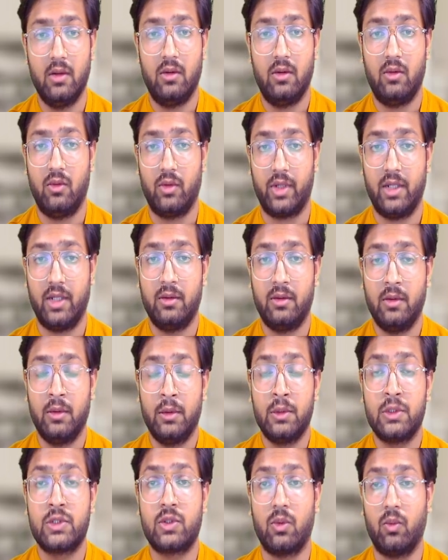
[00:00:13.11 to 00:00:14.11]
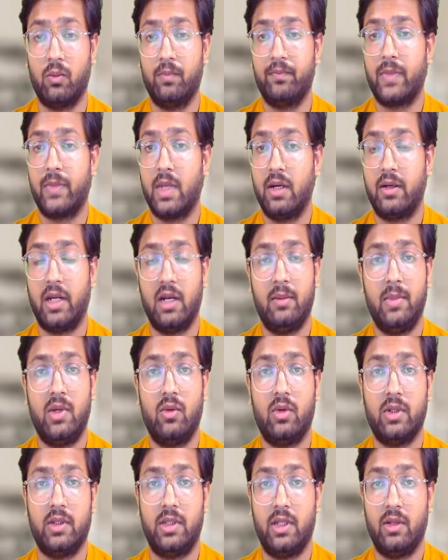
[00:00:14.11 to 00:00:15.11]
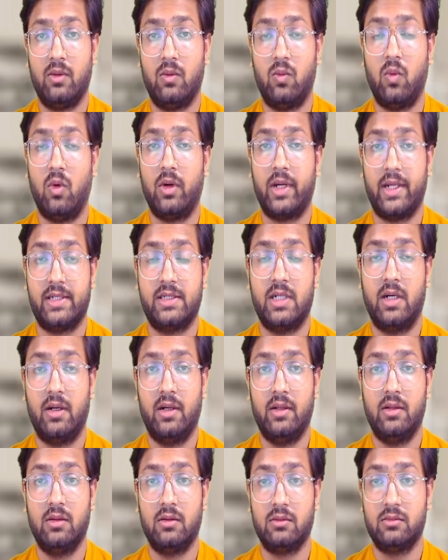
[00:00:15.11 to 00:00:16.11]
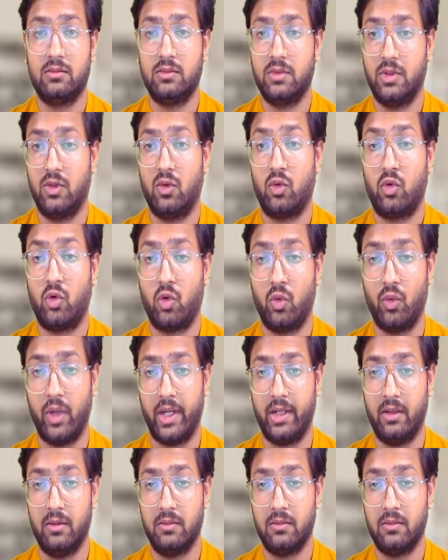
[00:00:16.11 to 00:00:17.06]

Okay, so tell me one thing, what exactly the crude oil?